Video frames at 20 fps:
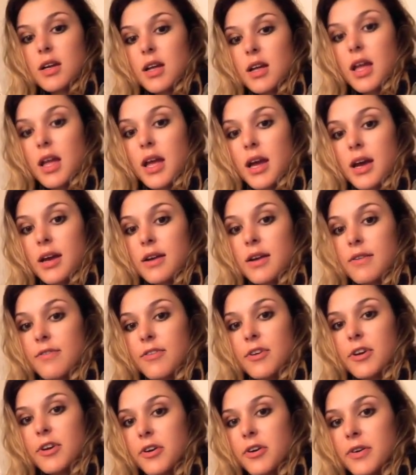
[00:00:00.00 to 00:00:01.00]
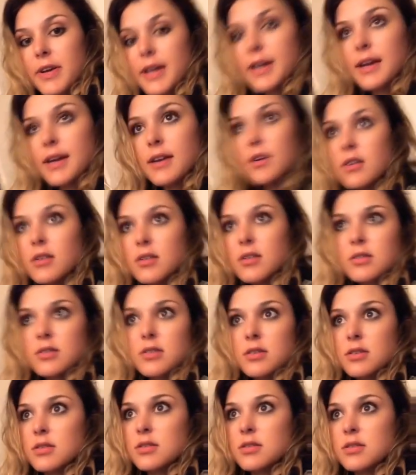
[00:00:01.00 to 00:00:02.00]
And for creators,
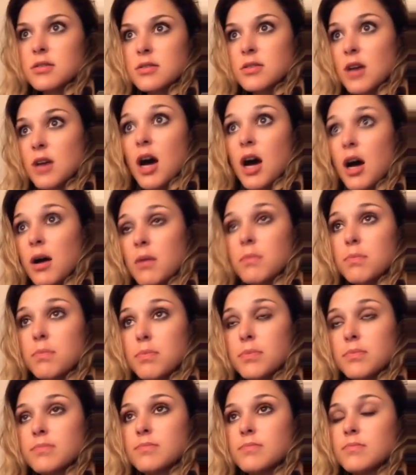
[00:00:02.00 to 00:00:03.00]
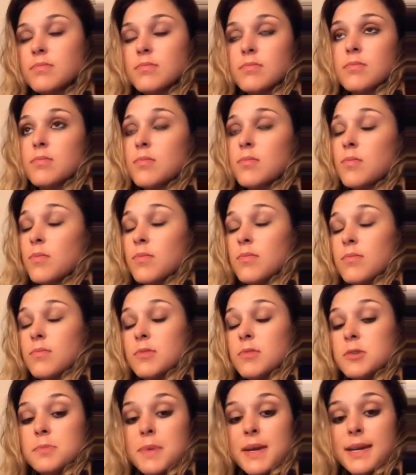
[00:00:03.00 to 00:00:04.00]
stop
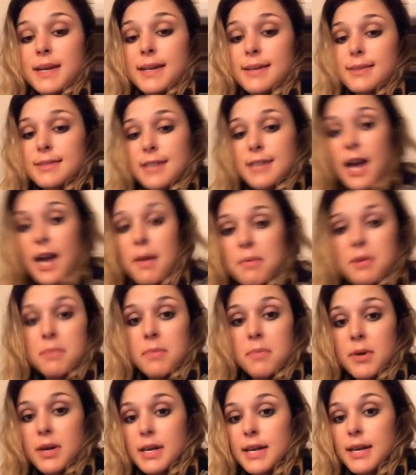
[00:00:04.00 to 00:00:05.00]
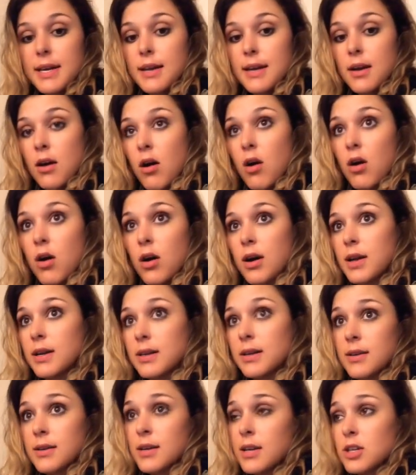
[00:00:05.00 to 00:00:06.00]
spending time and money
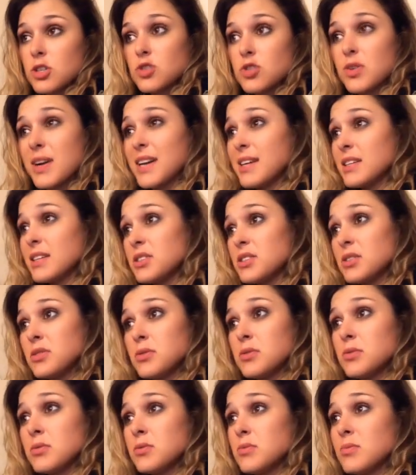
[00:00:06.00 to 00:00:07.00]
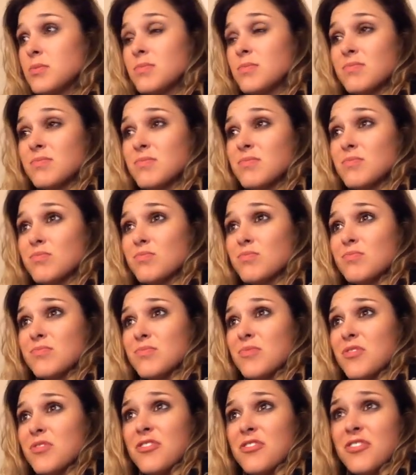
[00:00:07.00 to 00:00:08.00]
on trying to
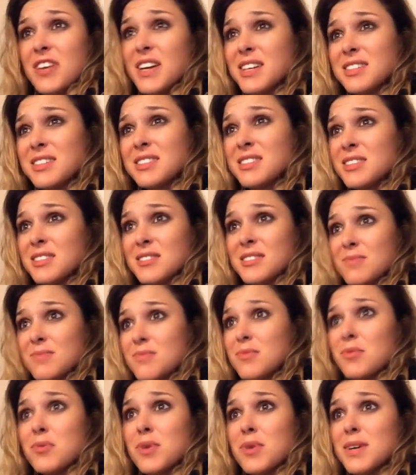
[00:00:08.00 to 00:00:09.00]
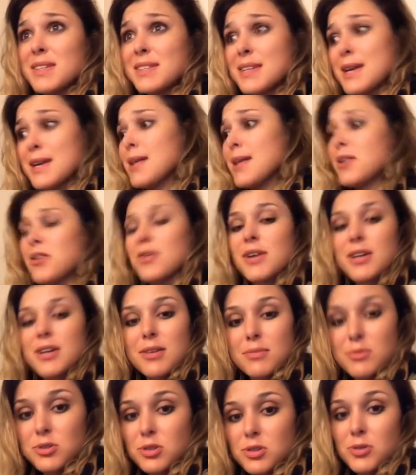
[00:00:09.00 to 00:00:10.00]
fix what the
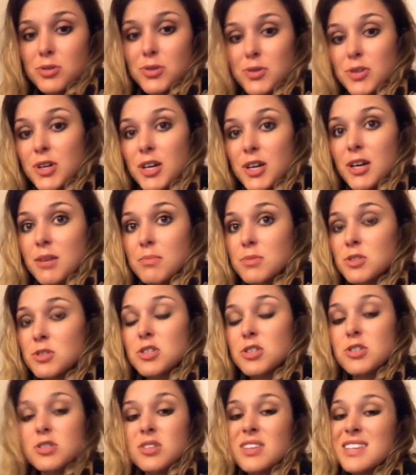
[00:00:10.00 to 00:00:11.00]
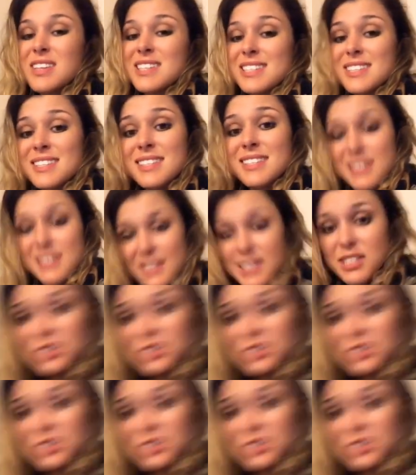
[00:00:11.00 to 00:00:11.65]
algorithm screwed up. Just stick